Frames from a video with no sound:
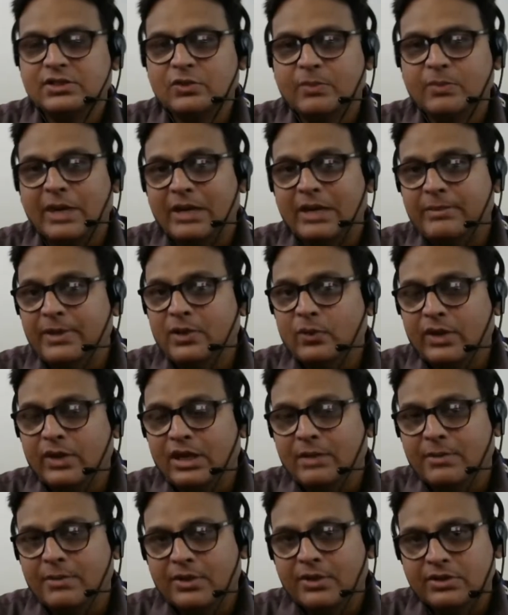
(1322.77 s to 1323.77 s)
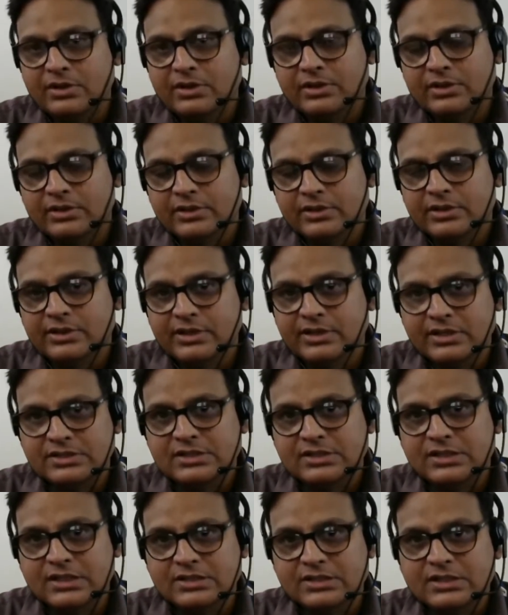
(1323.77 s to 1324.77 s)
You might be knowing about Krishi
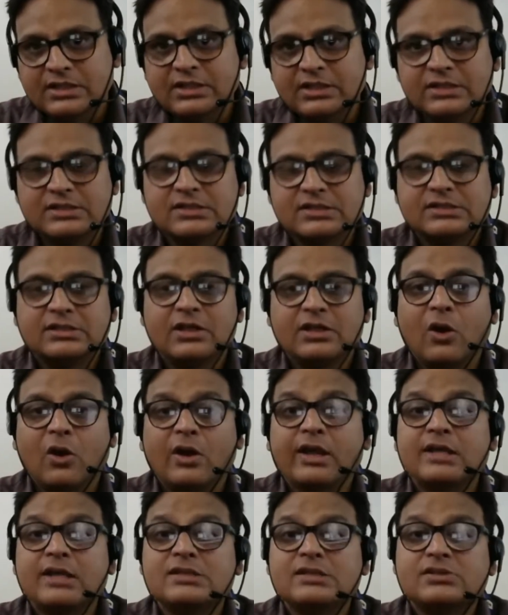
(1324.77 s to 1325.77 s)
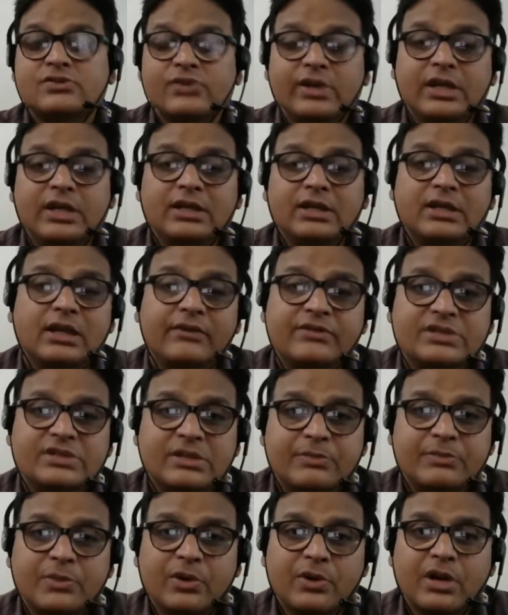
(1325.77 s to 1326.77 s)
Darshan. This is the longest running
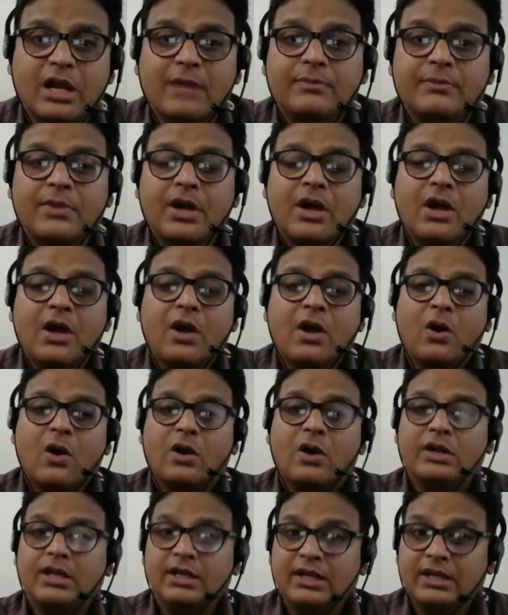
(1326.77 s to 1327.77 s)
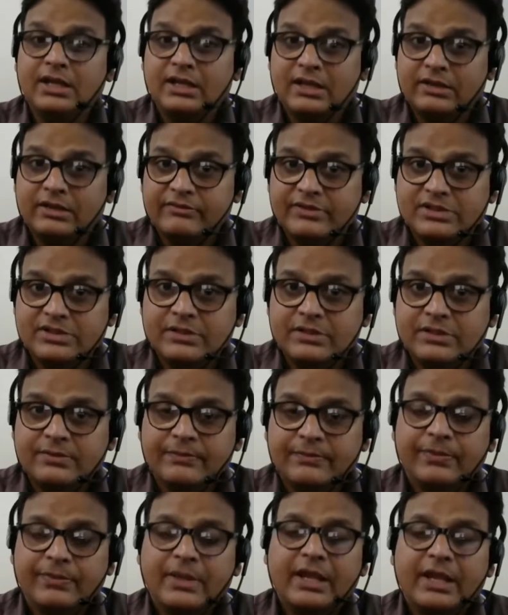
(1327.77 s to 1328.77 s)
television program on any television.
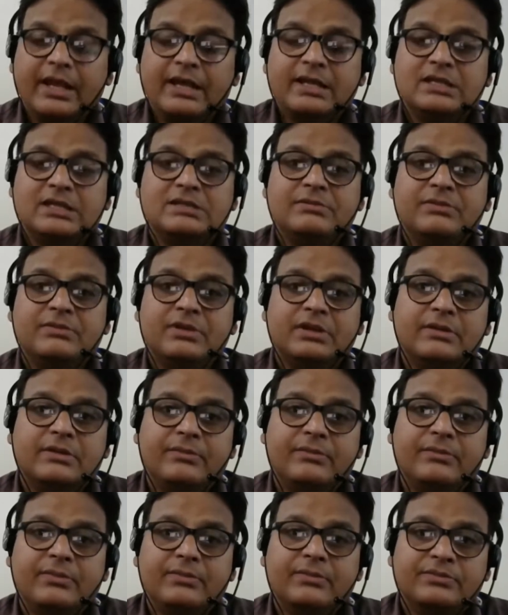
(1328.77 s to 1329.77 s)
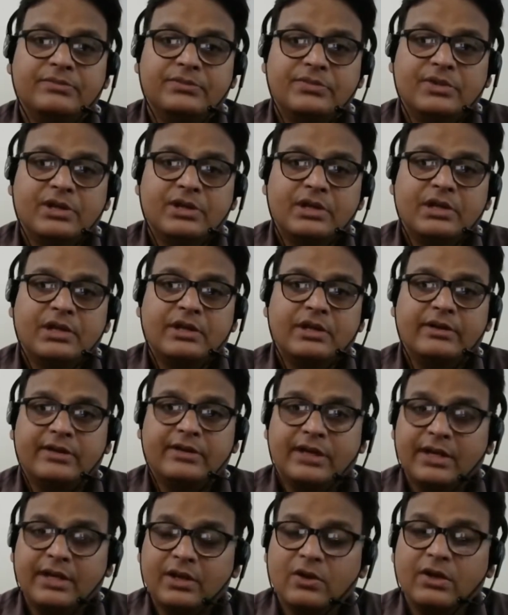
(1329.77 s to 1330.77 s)
It is
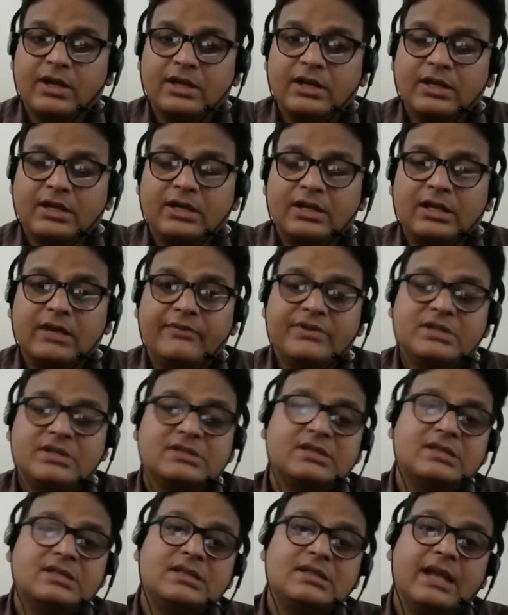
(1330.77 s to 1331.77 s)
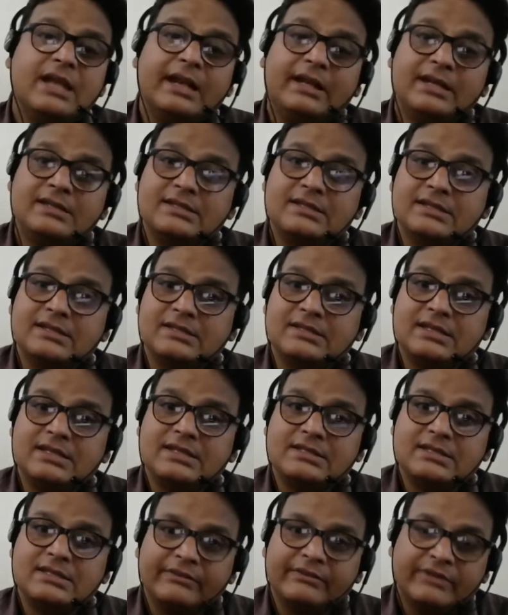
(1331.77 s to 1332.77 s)
running on Indian television since
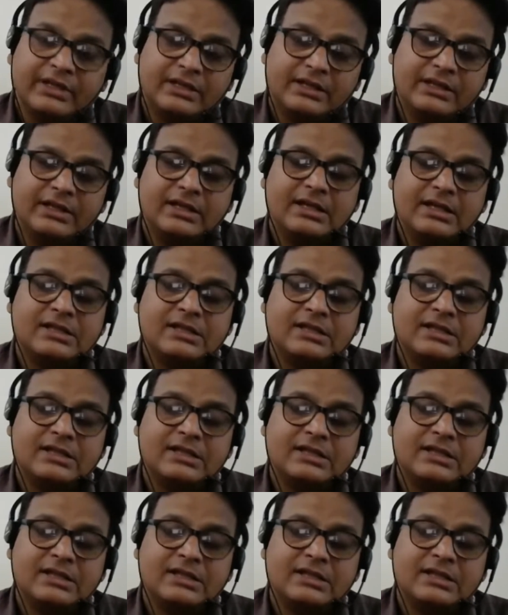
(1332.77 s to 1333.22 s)
1967.